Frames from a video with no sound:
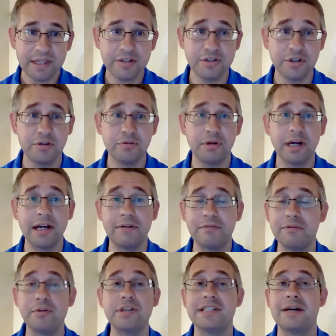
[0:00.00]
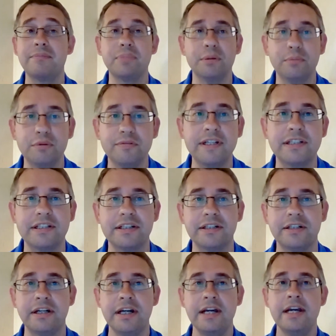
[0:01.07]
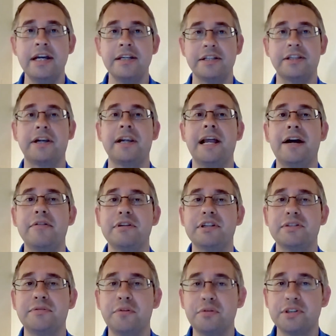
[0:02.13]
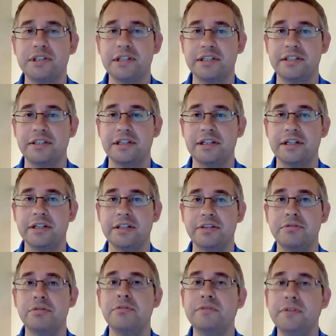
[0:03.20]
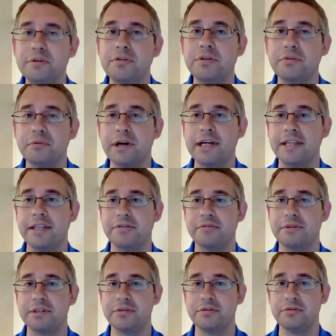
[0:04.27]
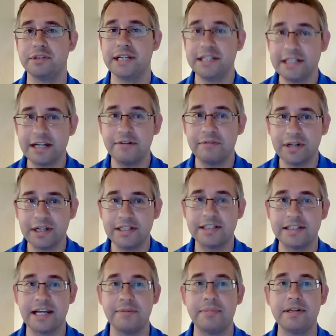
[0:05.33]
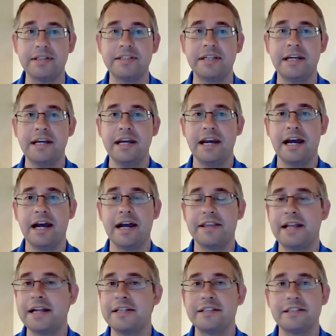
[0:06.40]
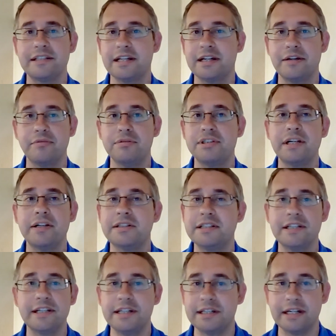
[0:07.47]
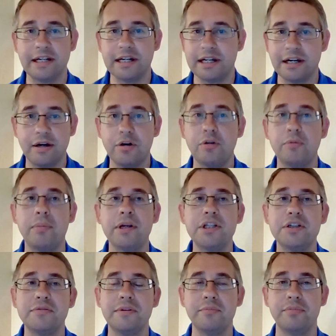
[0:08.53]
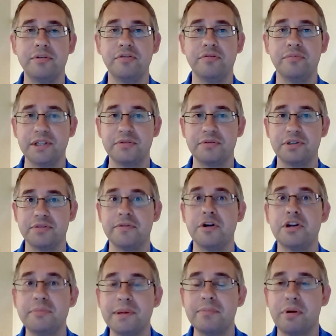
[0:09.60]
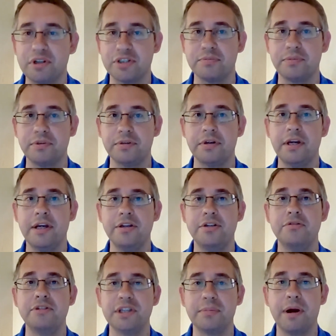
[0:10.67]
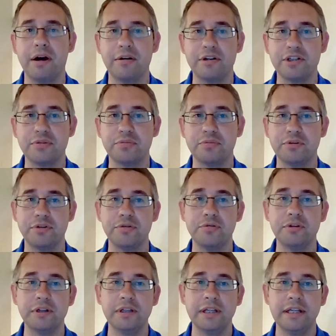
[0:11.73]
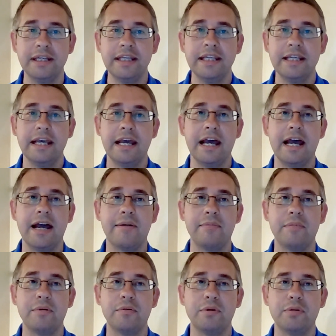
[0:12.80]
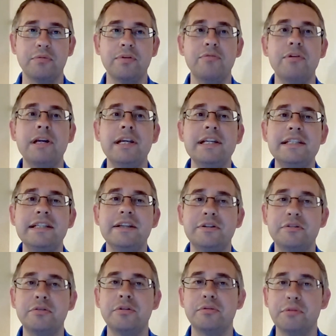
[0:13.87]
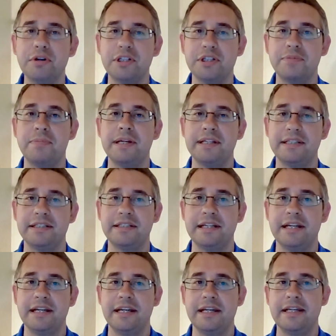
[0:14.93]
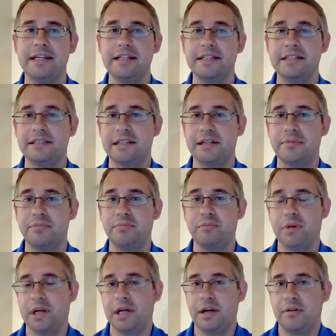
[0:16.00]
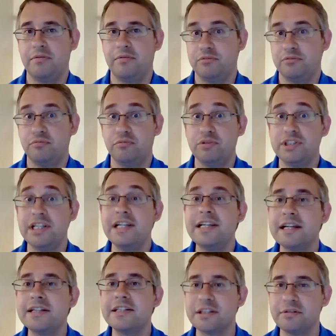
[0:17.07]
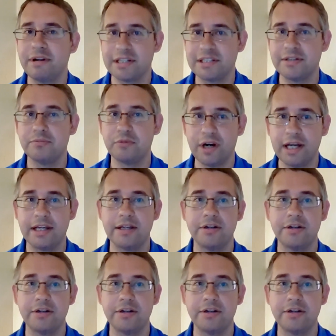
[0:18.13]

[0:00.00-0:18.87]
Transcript: So, uh, for example, moving to, to the cloud has forced us to, to review the way that we do data governance at Airbus, and that's uh, resulted in a, uh, a, whole bunch of improvements which have only been possible due to the partnership with Google. Um, we, we, really see that Google Workspace is uh, uh, resilient to ransomware.